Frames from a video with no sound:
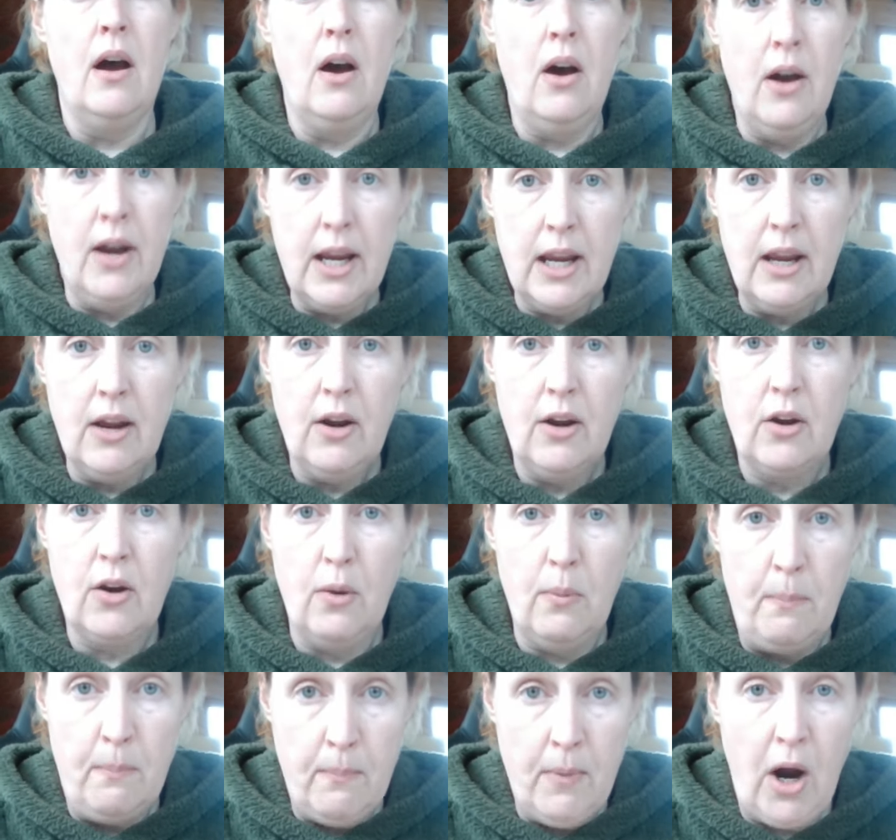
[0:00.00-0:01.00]
I
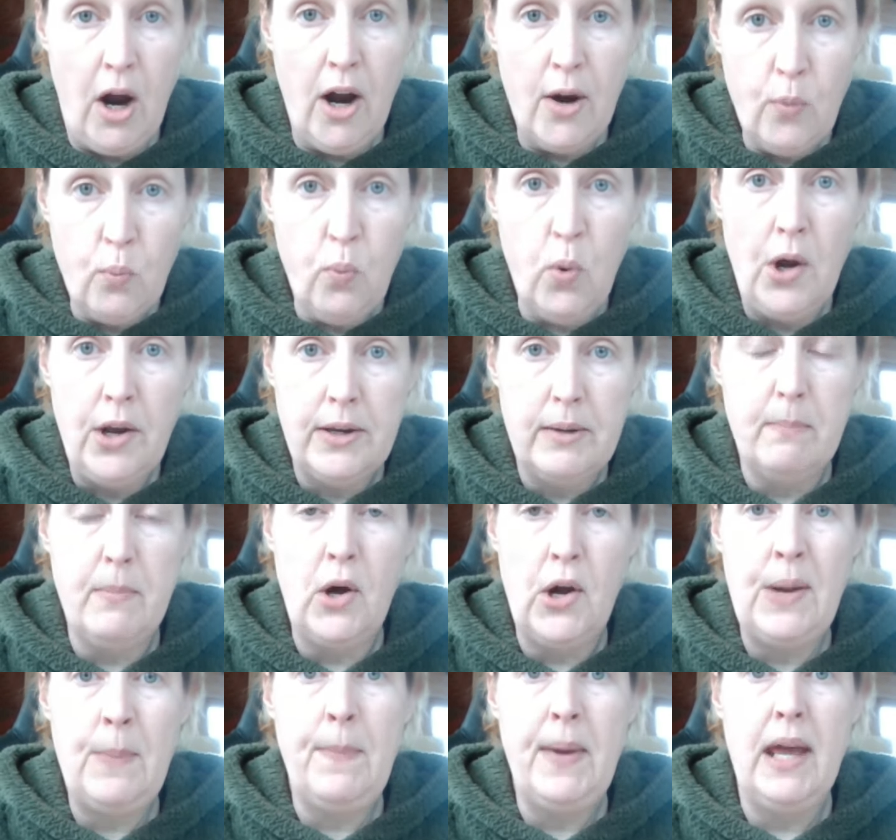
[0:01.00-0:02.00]
got I won
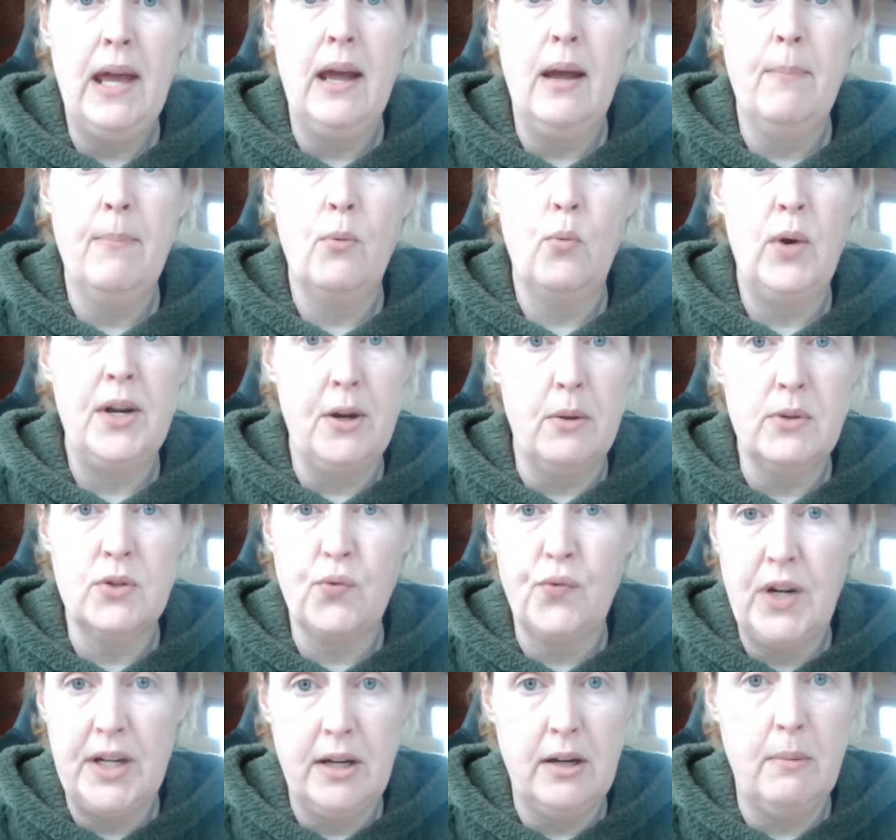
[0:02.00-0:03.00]
my PIP when I
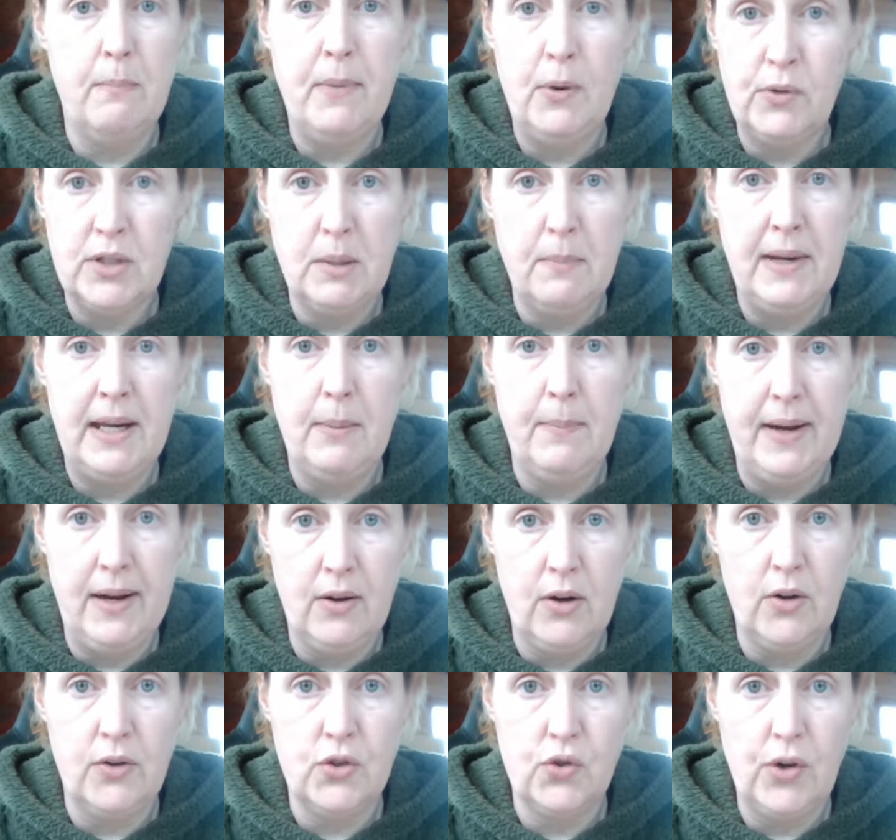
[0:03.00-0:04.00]
was running a multi-million
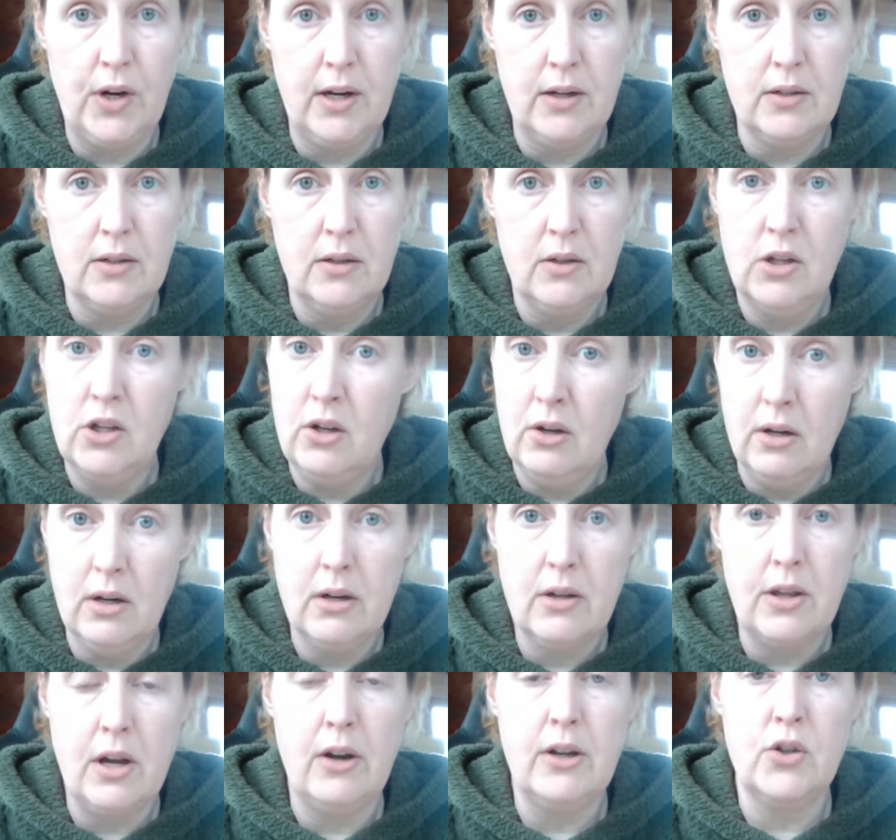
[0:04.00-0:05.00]
pound contract. New
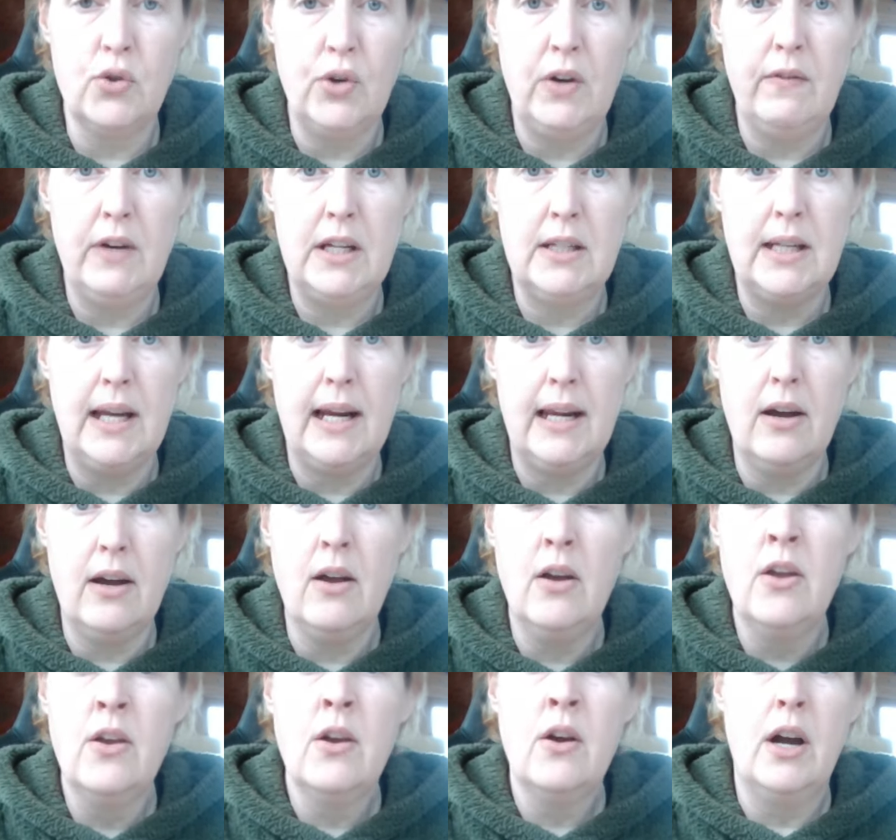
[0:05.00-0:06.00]
Look, the high street
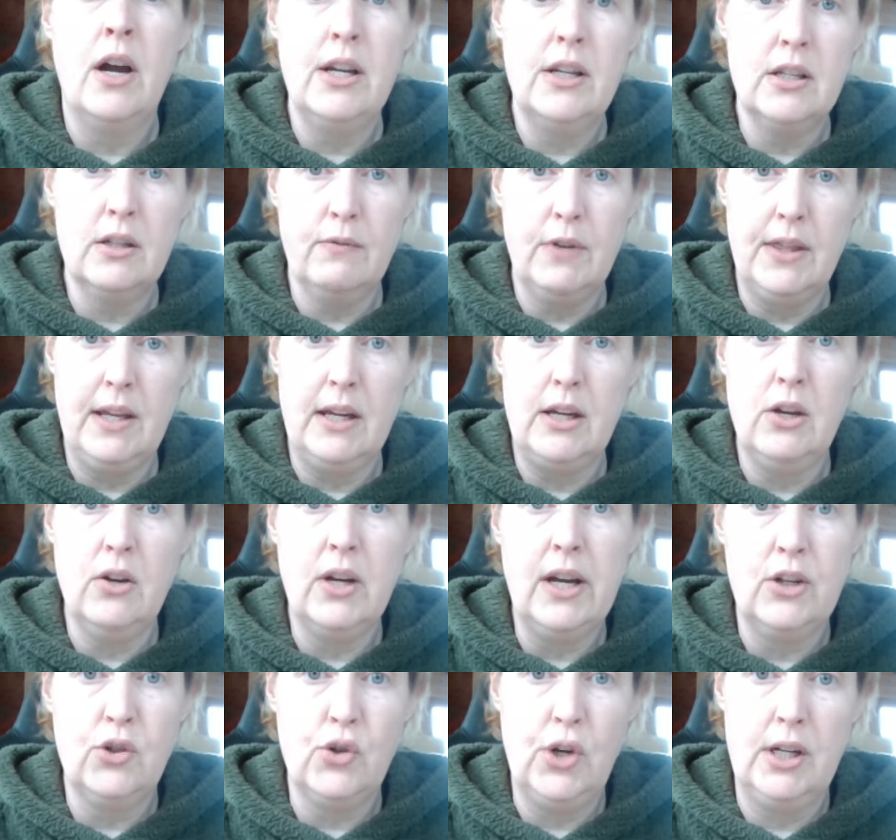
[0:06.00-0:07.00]
retailer. I used to run their
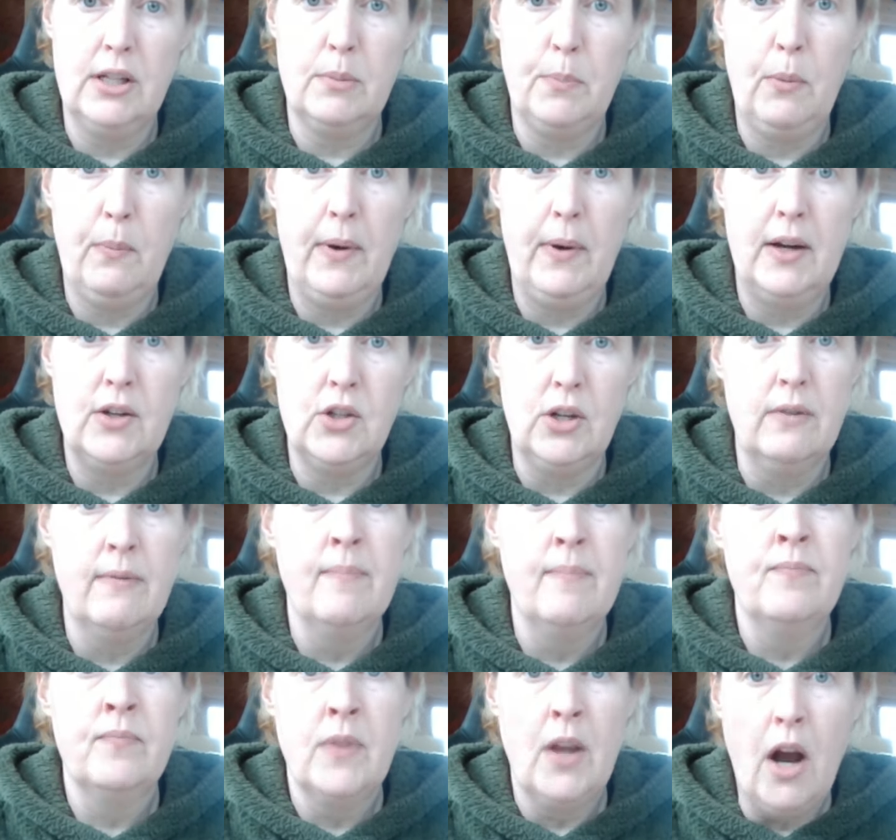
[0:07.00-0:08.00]
UK transport operation.
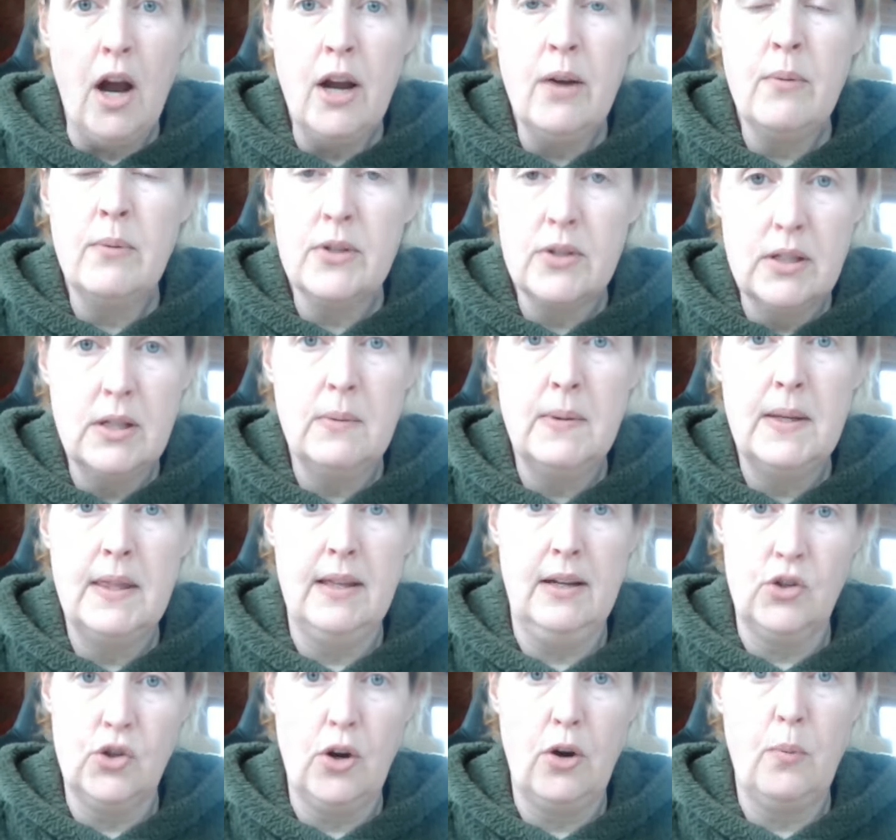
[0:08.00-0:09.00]
I was doing
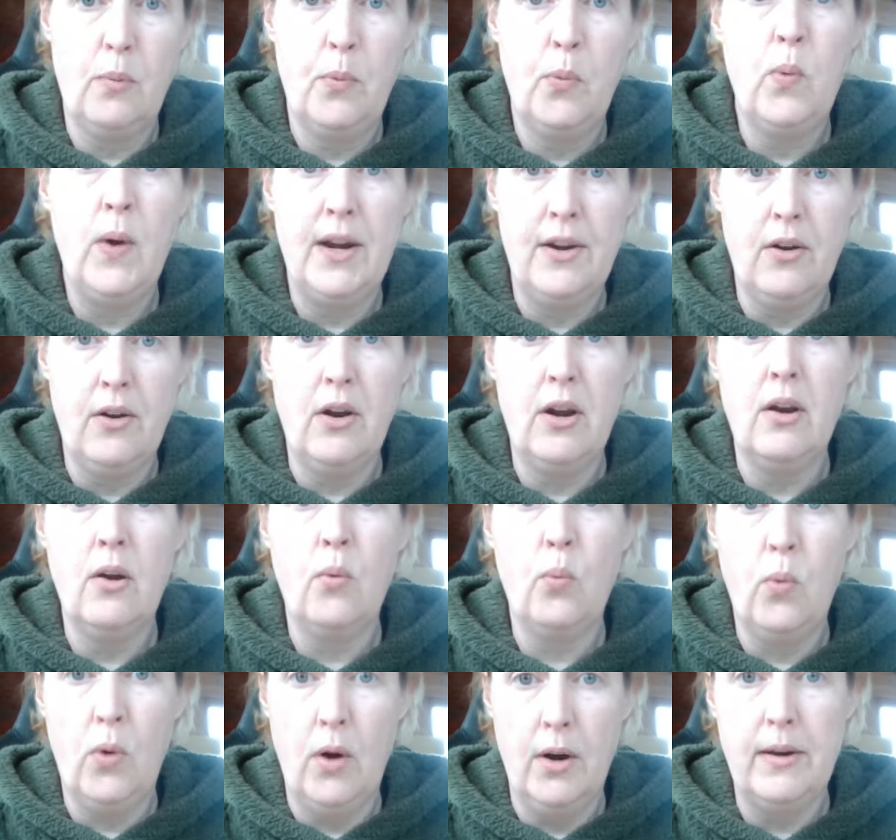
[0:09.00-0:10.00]
that job when I
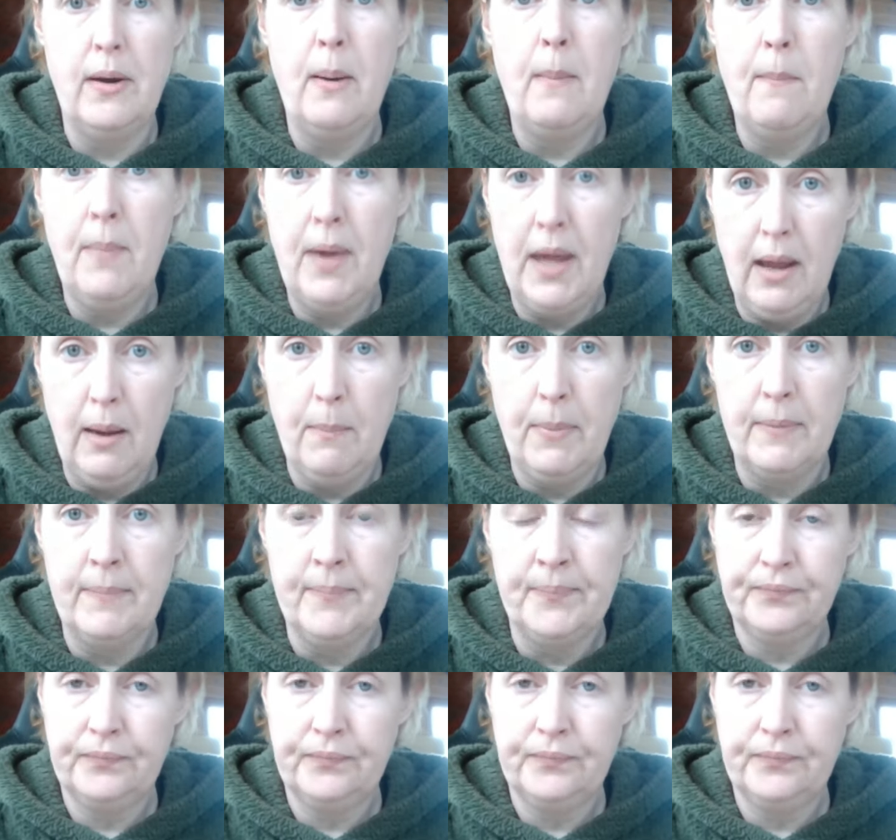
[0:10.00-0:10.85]
won PIP.